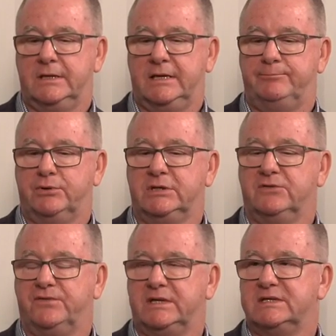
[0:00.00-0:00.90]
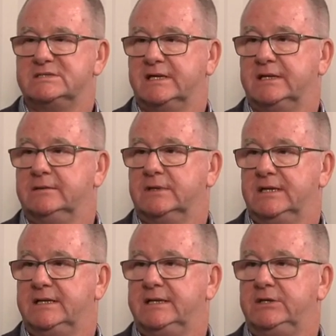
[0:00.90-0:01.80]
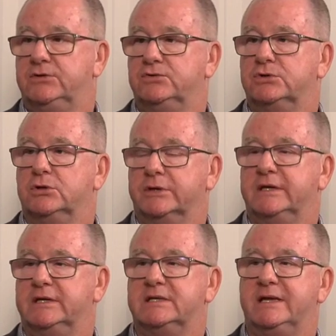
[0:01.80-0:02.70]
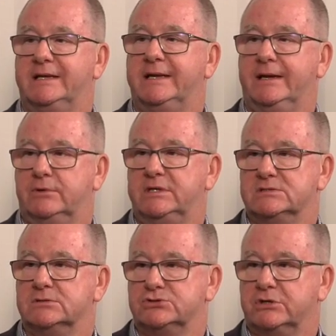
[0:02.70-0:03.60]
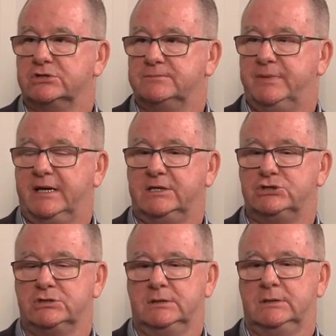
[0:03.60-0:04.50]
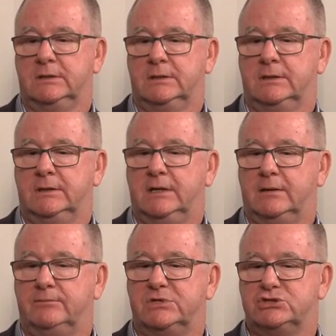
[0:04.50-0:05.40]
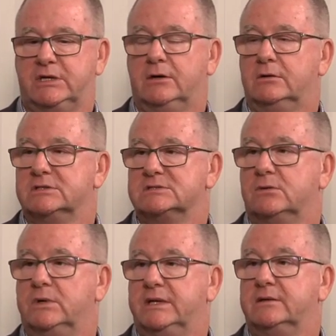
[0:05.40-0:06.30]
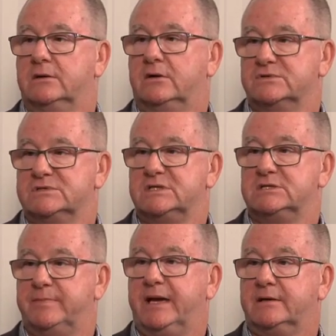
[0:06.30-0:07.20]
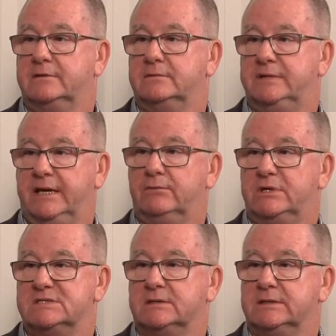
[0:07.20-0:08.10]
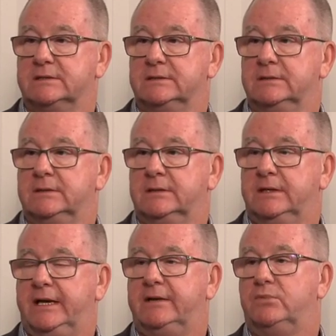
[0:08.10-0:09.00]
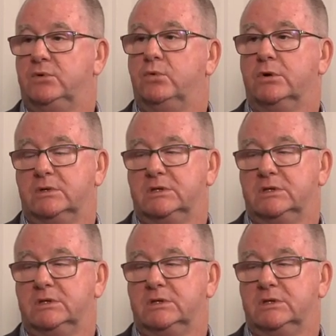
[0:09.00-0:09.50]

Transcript: In putting the funding together, clearly you're looking at a debt and equity sort of structured package. The shareholders are willing, obviously, to back the equity side, and we'll work